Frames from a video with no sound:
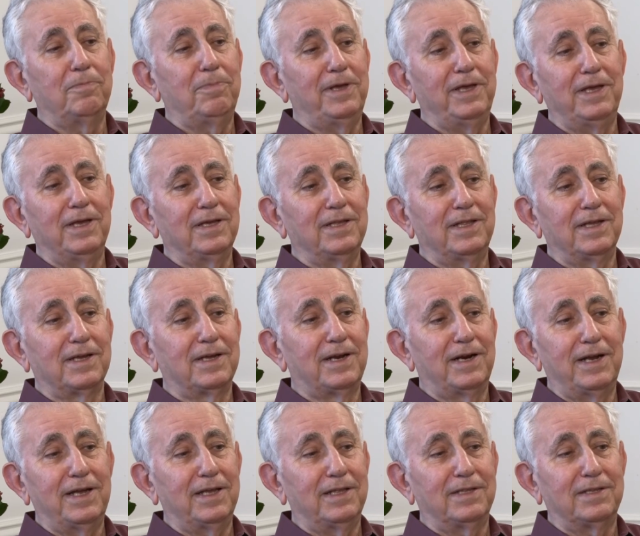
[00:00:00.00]
being the
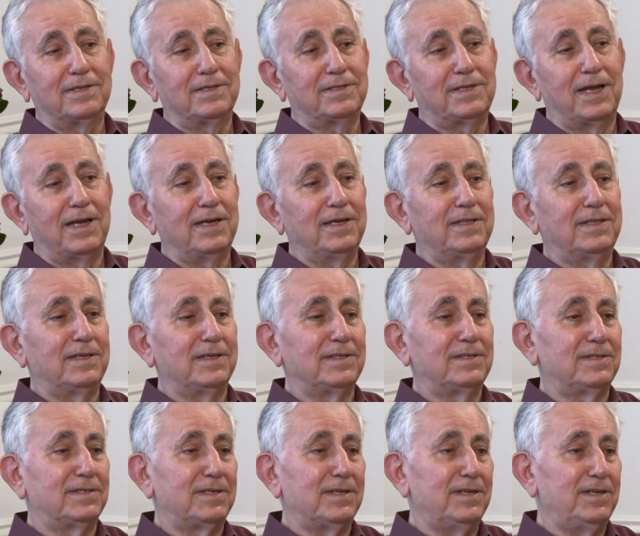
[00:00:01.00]
great
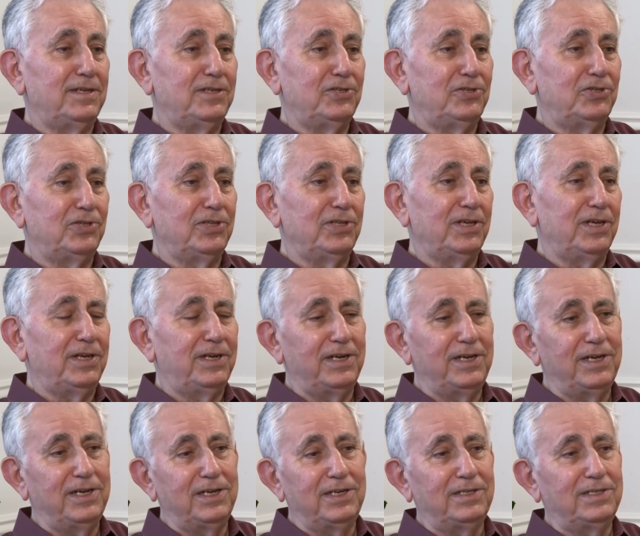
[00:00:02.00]
scientist and engineer
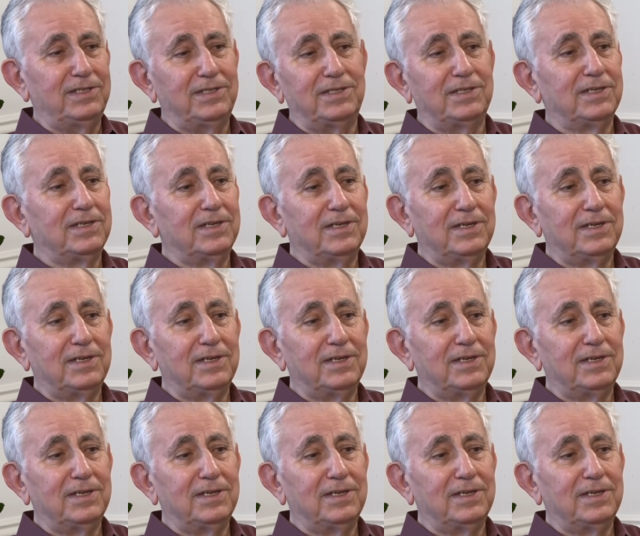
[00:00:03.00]
he is,